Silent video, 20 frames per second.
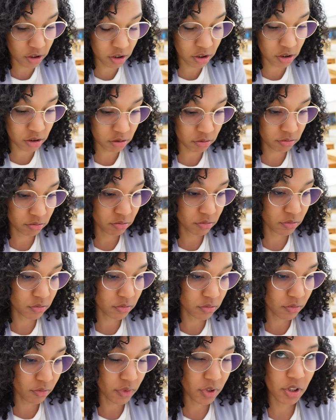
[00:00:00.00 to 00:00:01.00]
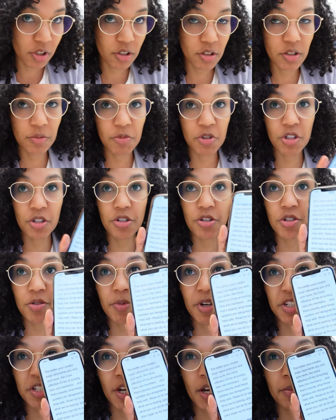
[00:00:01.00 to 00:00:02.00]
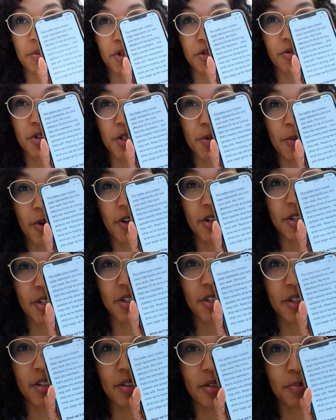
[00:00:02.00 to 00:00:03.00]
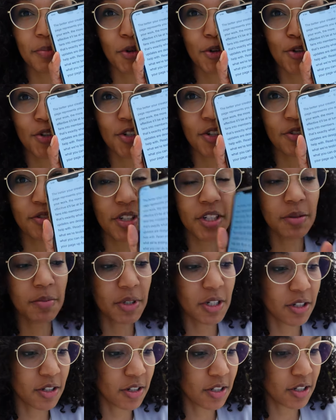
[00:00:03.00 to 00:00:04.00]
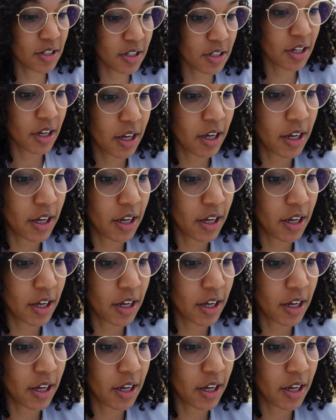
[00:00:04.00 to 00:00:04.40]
I'm just gonna use my time to respond to personal emails.